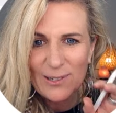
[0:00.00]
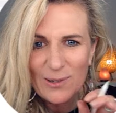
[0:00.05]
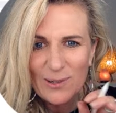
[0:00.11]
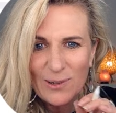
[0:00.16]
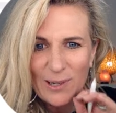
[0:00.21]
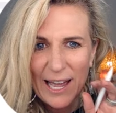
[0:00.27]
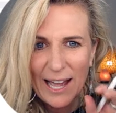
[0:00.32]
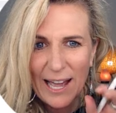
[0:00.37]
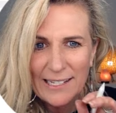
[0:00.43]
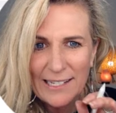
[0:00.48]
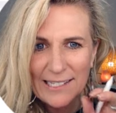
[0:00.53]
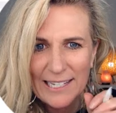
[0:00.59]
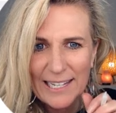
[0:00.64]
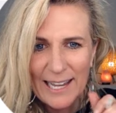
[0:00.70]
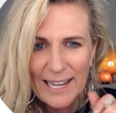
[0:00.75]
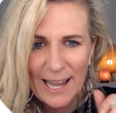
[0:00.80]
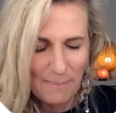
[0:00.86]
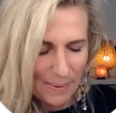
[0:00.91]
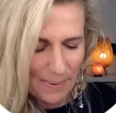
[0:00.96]
you can't
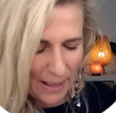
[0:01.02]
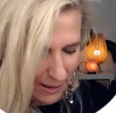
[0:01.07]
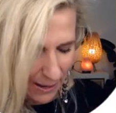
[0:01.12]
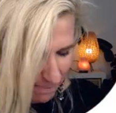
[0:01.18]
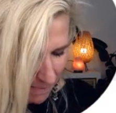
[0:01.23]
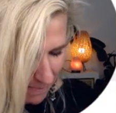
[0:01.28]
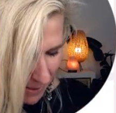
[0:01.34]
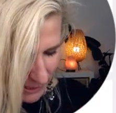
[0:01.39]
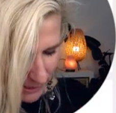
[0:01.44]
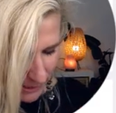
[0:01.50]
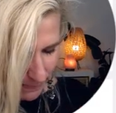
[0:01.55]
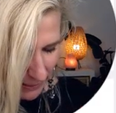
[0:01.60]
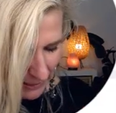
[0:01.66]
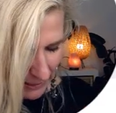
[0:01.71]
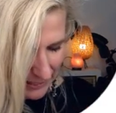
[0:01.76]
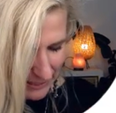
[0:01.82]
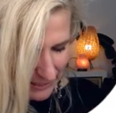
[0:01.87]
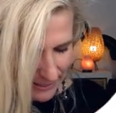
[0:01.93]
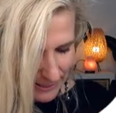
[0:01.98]
see how bad my
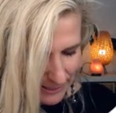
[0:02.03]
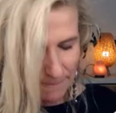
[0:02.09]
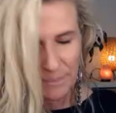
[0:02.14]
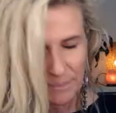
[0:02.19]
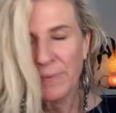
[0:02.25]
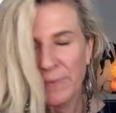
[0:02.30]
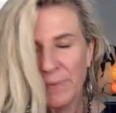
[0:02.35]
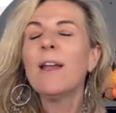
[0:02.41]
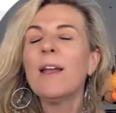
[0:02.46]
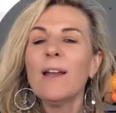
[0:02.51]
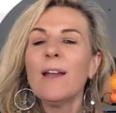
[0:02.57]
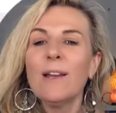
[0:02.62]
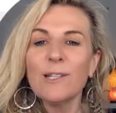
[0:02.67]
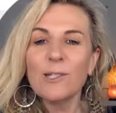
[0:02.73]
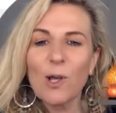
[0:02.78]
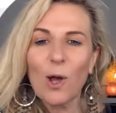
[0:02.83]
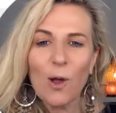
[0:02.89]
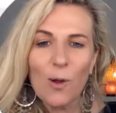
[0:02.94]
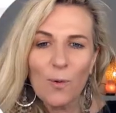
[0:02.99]
spelling is.
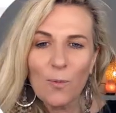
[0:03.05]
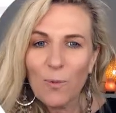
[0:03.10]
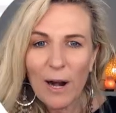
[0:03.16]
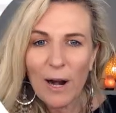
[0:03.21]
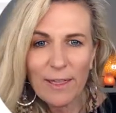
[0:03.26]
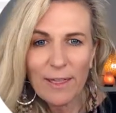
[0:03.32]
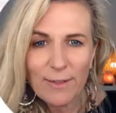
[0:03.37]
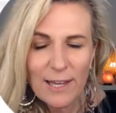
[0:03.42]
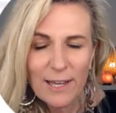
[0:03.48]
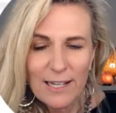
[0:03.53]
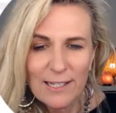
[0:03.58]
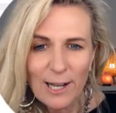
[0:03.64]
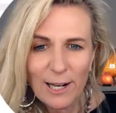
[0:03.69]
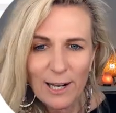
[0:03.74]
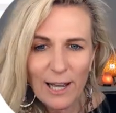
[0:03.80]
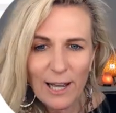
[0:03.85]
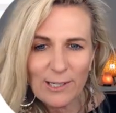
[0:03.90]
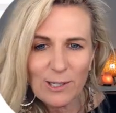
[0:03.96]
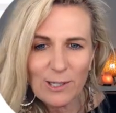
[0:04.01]
So one of the things I
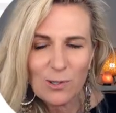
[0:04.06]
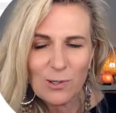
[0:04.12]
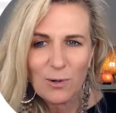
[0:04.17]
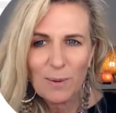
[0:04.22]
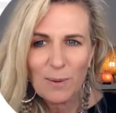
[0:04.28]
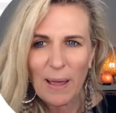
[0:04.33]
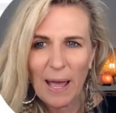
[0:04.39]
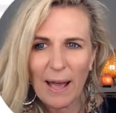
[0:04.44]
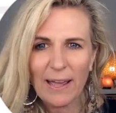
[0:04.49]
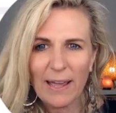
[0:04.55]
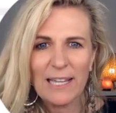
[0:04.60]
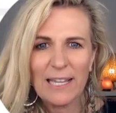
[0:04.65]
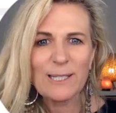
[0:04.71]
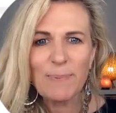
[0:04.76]
like to talk about is